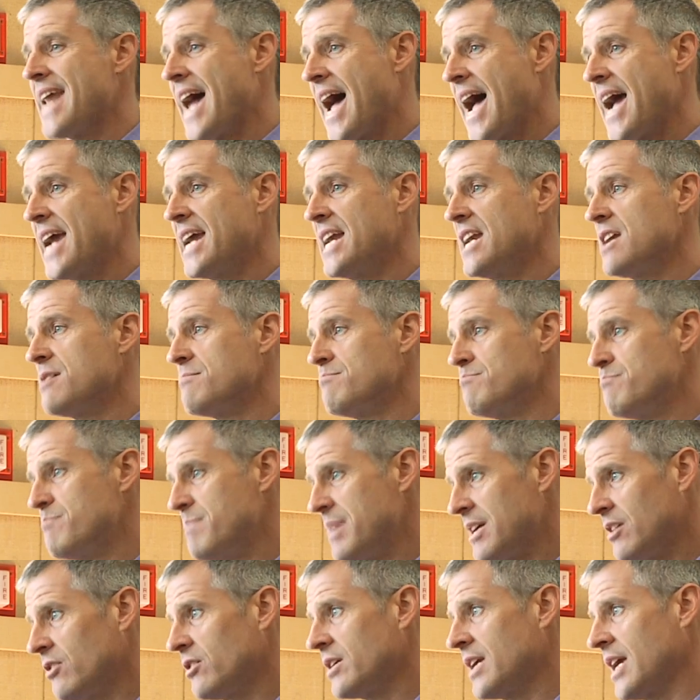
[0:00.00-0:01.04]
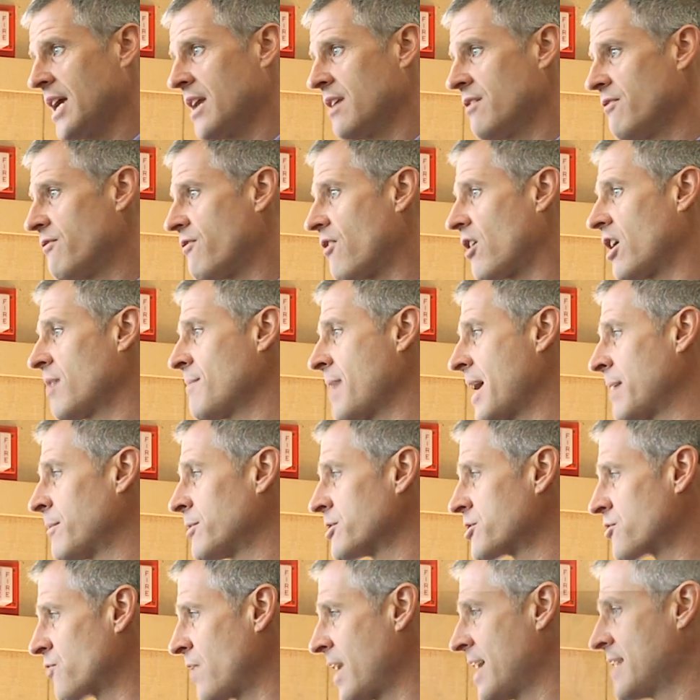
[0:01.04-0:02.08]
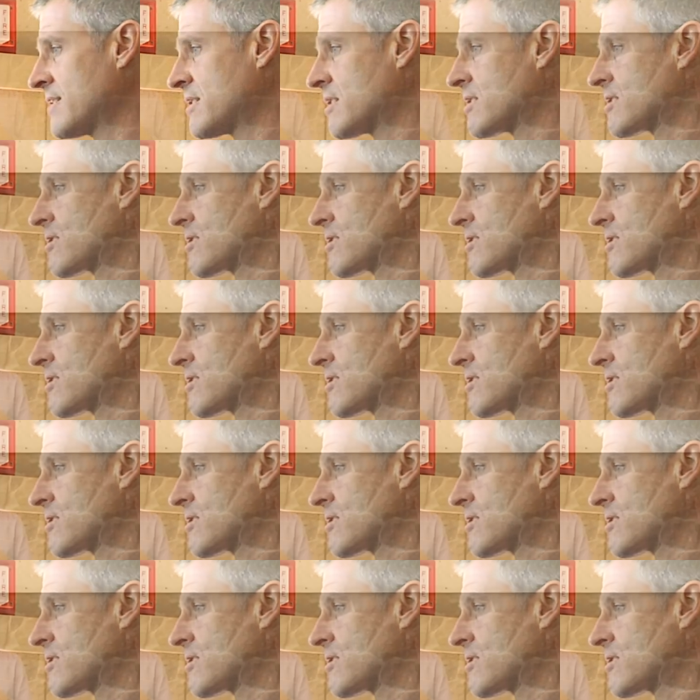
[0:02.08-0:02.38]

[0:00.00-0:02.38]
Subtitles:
9 billion farm animals raised and